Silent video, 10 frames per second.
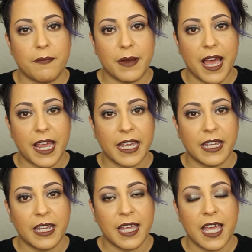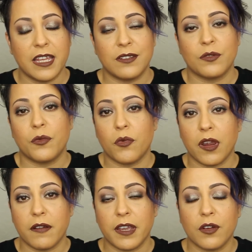buying and
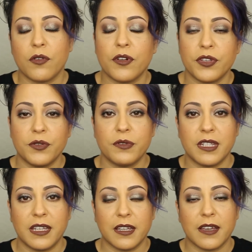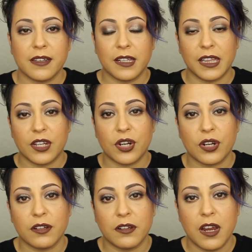wearing or using
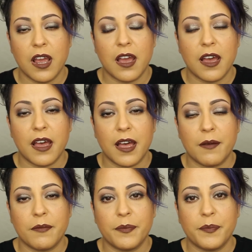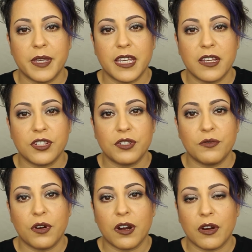glitter because
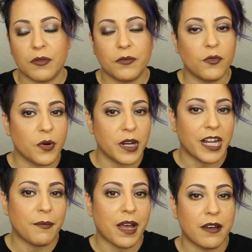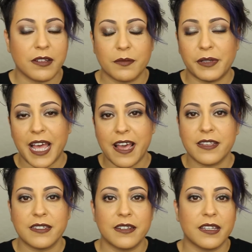you are worried about
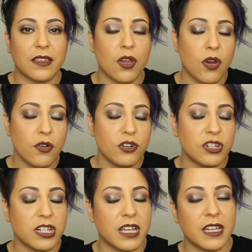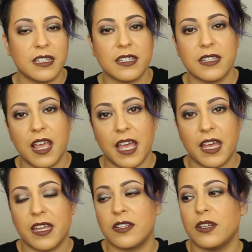plastic in the oceans
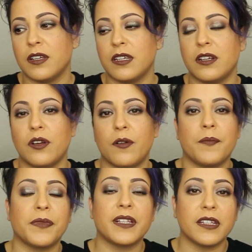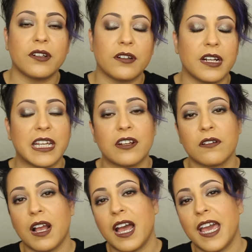and, you know, glitter getting in
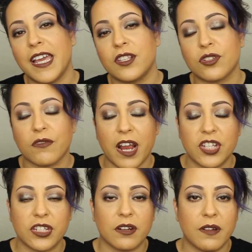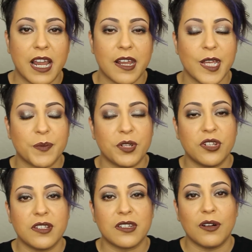your eye and scratching your retinas, but
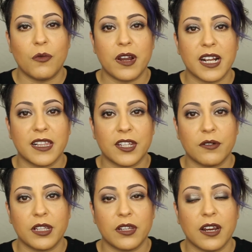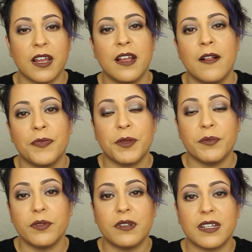you still want a glittery look, the
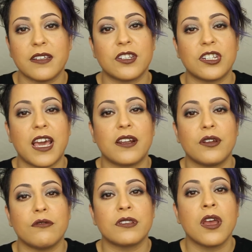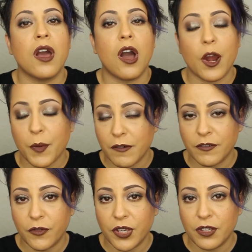Moondust shadows are
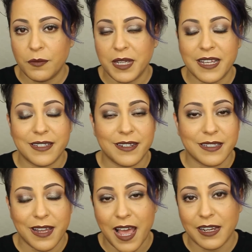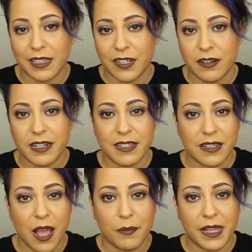perfect for you because it is not glitter, it's
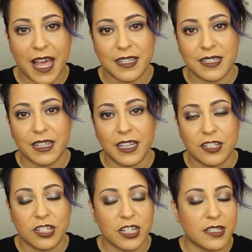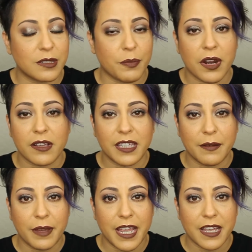not plastic, it's just
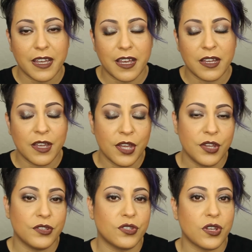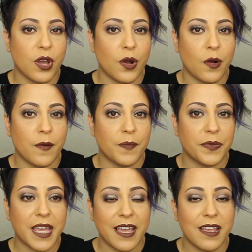sparkly mica.
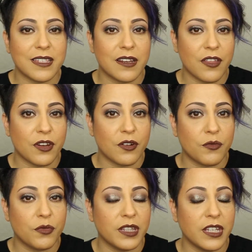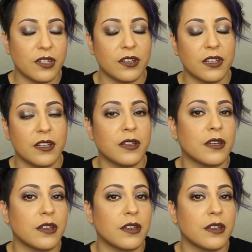So that is another really good